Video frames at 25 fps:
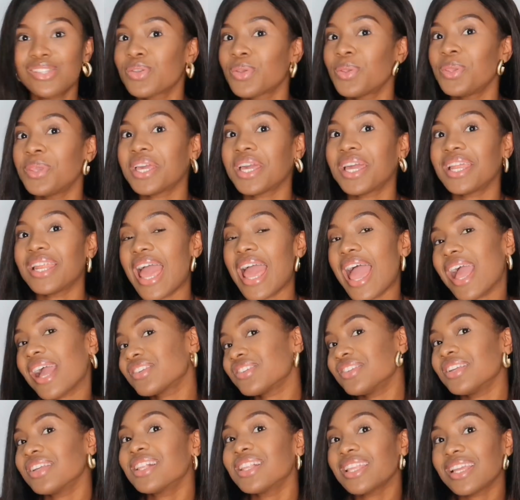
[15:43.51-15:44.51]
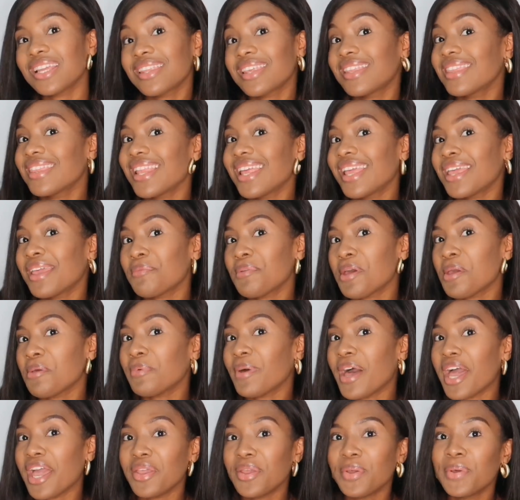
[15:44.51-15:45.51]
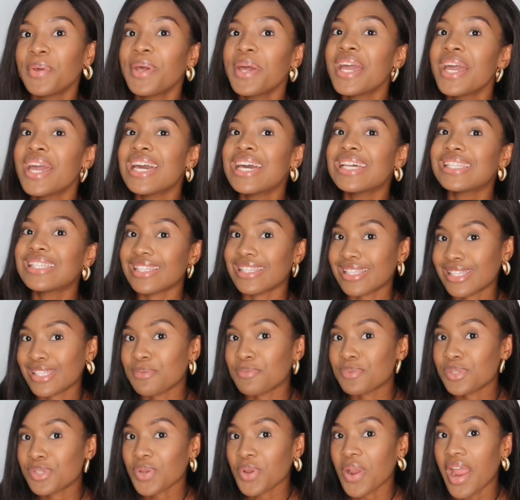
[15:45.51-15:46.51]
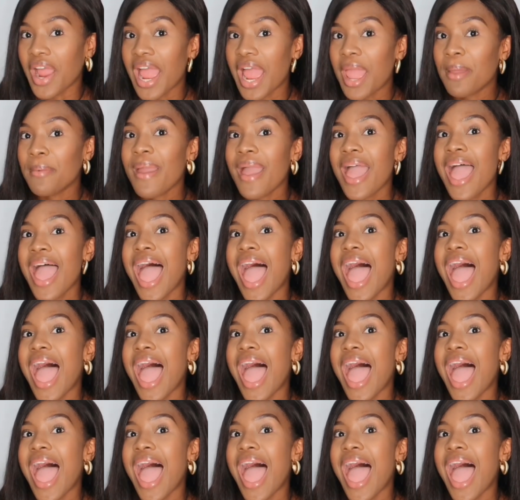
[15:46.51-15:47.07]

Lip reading: so you can actually click the link in my bio to subscribe.